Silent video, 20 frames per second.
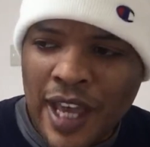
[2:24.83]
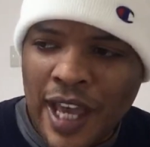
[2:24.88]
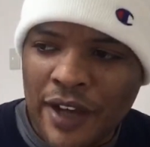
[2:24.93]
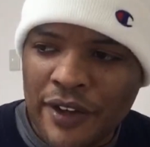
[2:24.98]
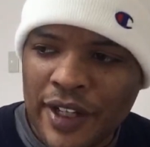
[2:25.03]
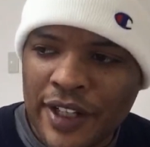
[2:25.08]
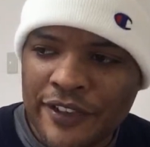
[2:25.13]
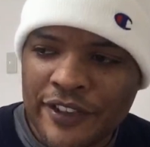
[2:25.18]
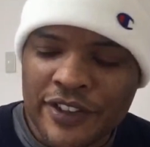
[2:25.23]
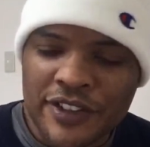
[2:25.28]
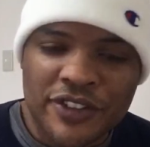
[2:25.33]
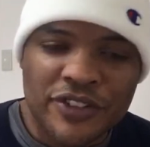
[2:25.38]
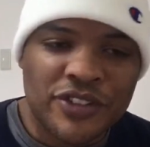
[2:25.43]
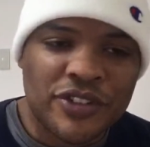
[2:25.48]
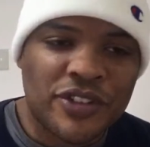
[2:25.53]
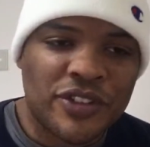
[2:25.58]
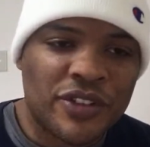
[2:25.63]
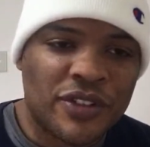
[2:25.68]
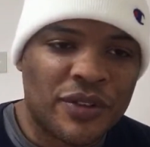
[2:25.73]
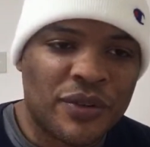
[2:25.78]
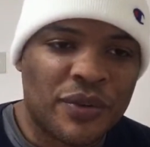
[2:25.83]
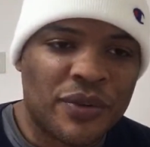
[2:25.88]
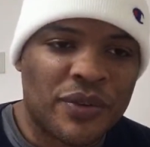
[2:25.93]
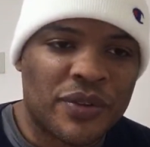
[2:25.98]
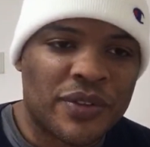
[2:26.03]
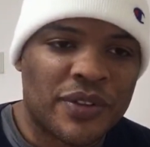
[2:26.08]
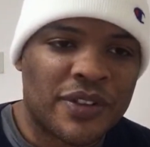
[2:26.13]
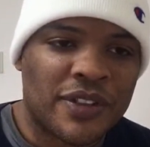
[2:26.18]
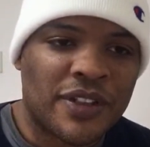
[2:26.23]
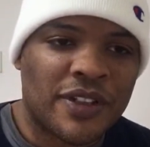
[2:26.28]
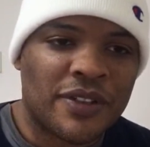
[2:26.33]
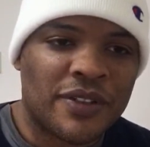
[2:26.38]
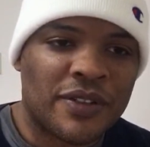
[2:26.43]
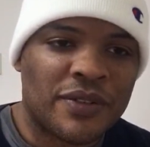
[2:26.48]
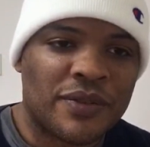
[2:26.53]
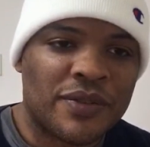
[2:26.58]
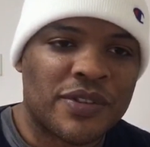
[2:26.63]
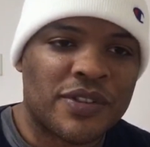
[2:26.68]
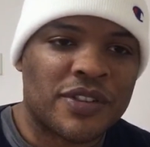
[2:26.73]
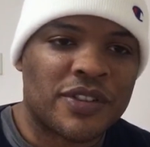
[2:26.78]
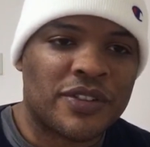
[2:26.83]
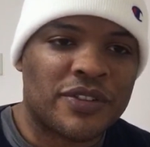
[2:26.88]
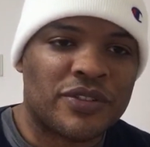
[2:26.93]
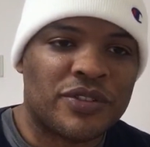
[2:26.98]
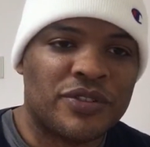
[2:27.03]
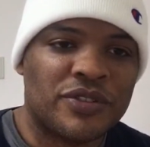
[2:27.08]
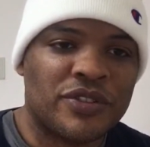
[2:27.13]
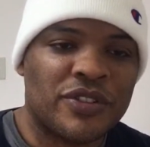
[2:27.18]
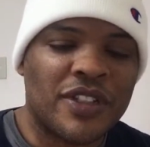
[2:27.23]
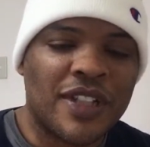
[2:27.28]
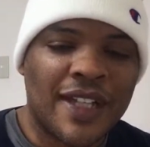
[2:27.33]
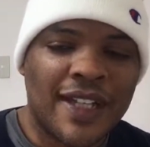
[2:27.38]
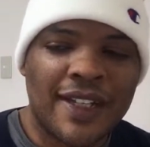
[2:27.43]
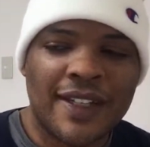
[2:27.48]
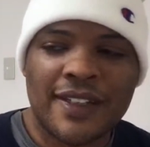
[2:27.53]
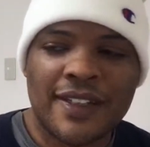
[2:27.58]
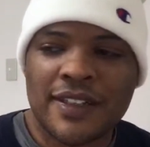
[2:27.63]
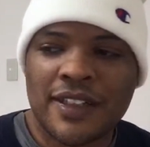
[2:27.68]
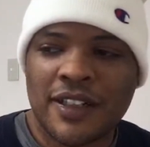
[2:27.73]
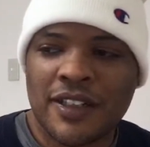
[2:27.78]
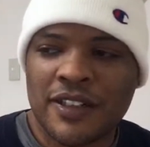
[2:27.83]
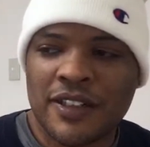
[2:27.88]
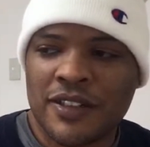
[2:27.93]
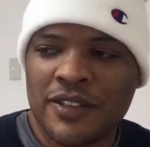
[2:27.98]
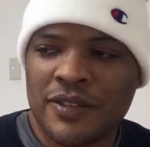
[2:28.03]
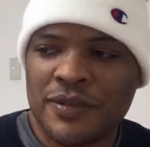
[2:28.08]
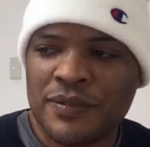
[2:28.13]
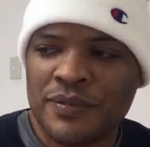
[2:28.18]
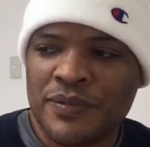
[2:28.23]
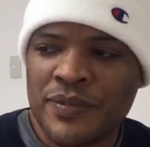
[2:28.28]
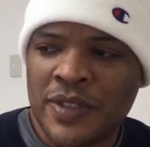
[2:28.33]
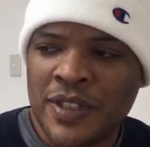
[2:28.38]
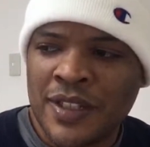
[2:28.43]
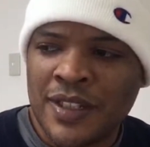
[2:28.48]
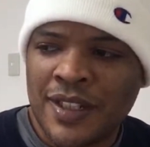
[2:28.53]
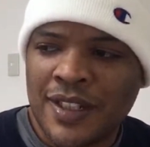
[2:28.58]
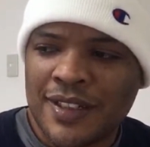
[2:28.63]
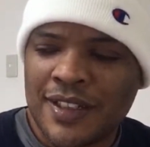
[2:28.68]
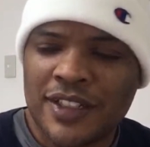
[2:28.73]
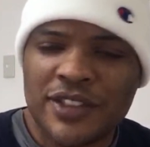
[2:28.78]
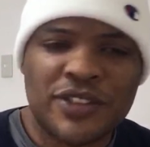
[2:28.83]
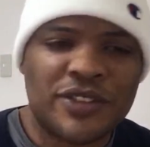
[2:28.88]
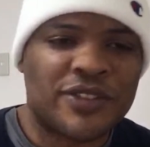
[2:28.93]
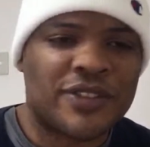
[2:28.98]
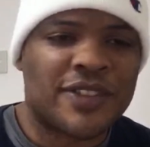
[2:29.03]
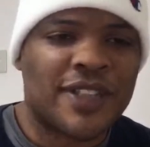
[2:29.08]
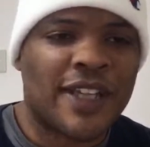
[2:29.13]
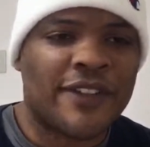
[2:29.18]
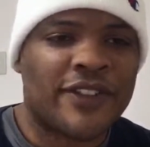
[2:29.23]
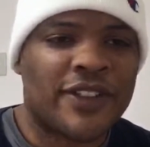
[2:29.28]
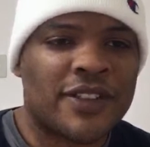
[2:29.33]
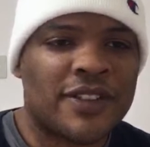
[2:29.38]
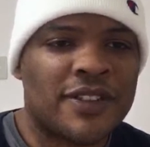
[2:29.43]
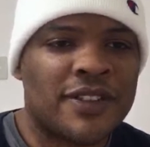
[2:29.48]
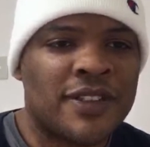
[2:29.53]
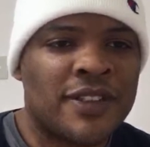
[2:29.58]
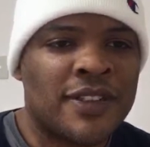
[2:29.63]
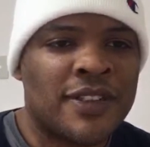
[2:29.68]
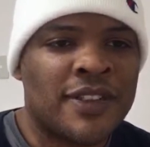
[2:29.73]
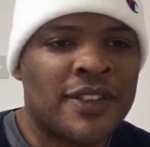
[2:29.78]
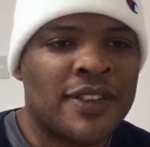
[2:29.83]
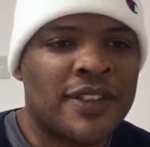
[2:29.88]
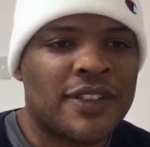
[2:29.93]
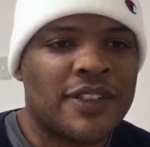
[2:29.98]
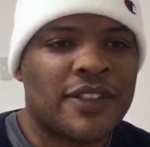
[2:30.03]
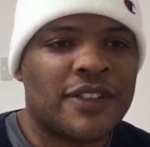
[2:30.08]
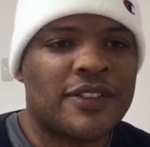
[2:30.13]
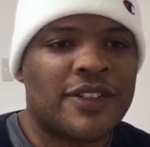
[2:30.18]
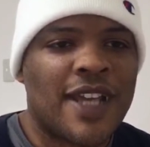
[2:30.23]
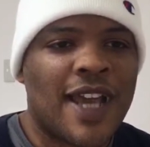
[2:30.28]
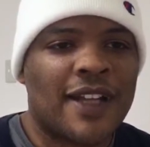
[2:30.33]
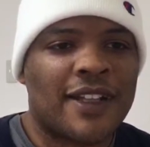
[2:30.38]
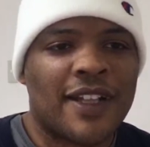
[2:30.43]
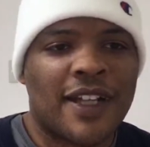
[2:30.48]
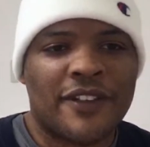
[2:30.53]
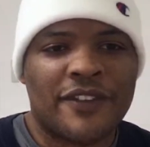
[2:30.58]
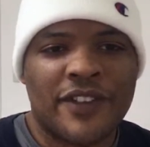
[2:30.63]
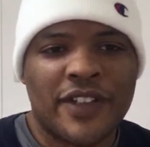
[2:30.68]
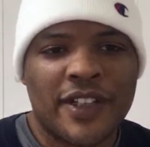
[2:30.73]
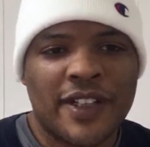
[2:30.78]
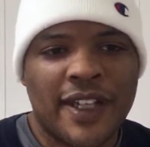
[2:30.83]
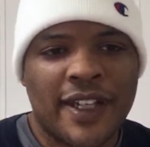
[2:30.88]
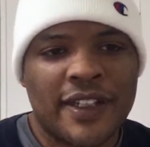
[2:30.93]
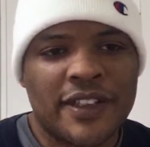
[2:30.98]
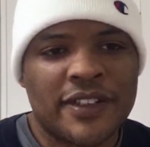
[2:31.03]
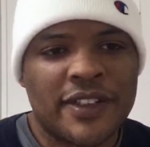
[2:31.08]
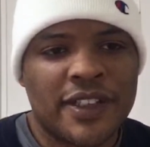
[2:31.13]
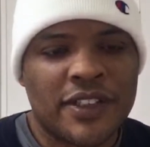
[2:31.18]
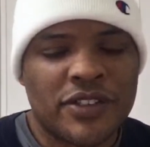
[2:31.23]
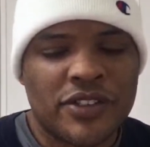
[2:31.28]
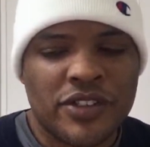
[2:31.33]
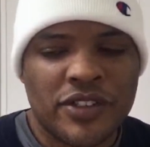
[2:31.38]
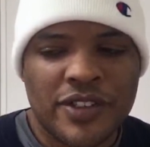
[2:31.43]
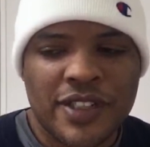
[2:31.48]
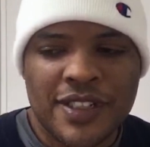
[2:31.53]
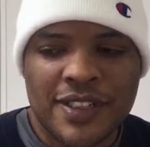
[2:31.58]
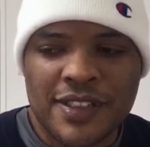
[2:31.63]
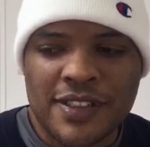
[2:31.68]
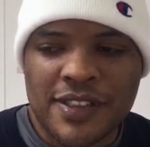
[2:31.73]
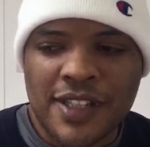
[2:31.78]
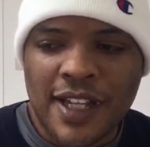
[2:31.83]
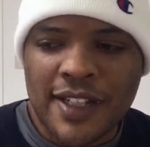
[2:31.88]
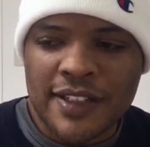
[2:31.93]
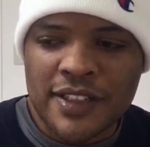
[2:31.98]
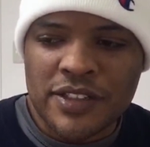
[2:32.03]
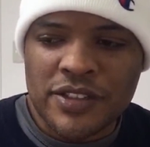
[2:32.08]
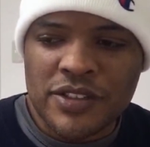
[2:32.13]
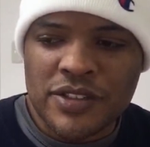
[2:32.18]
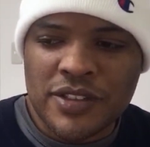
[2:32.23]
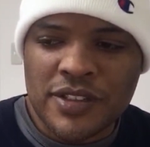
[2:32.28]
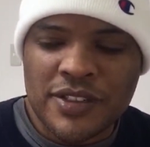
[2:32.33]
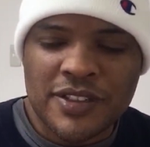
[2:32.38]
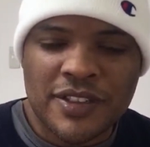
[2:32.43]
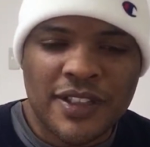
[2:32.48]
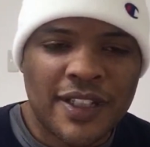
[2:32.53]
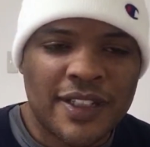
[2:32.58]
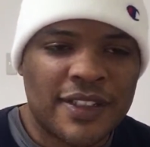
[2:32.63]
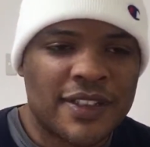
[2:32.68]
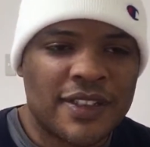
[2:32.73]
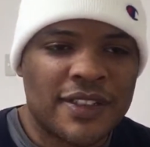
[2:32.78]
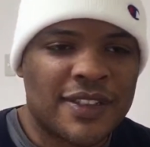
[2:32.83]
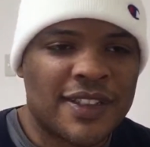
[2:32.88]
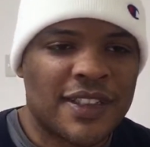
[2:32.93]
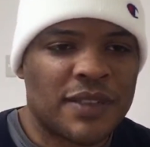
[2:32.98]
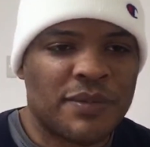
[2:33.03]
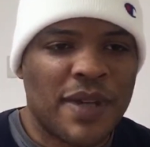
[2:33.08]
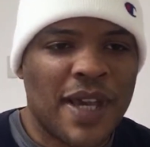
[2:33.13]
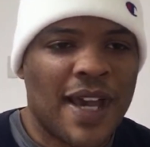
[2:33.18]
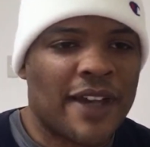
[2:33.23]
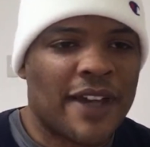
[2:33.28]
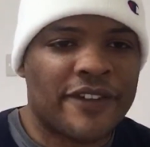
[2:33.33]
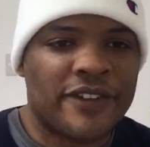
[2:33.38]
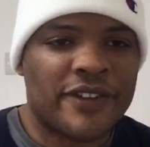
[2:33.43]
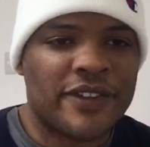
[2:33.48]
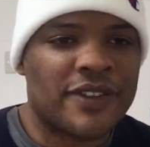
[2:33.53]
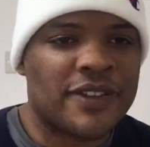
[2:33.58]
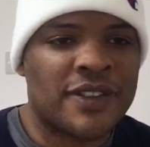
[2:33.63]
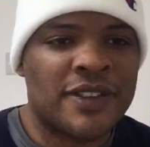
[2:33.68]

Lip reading: However, this girl, you know, was a little too late. I think she was 7. Her dad got very angry, so he decided, he's like, get in the bath.